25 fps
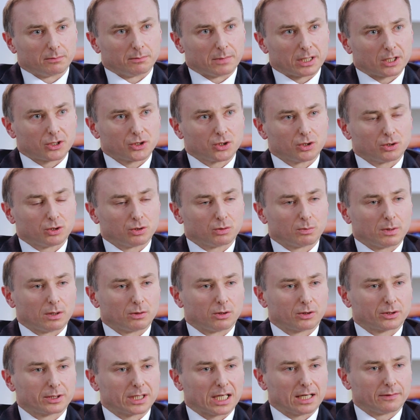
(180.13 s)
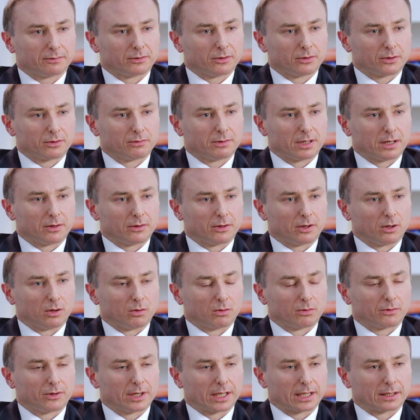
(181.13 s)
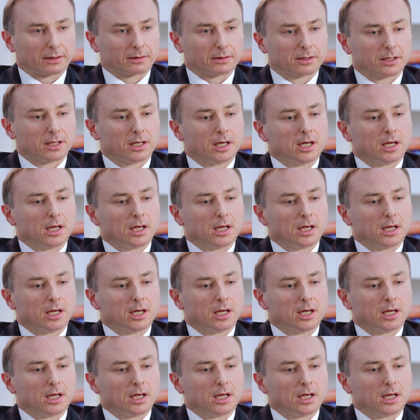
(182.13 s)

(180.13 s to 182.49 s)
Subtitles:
make sure you're well looked after throughout the whole thing.